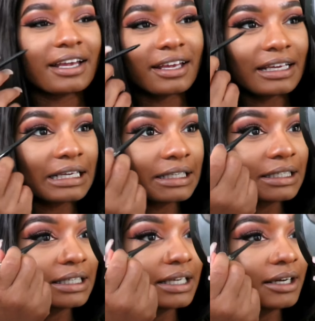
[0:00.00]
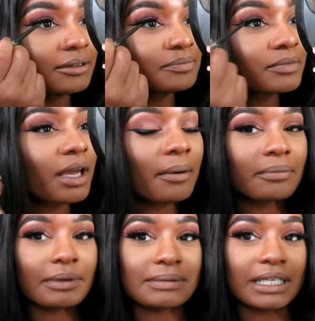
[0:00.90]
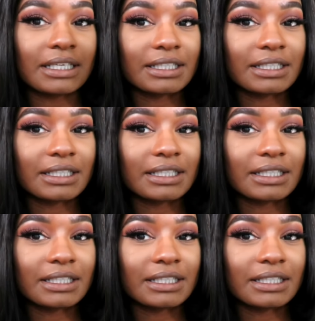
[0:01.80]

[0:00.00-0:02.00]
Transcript: And yeah, so I'm taking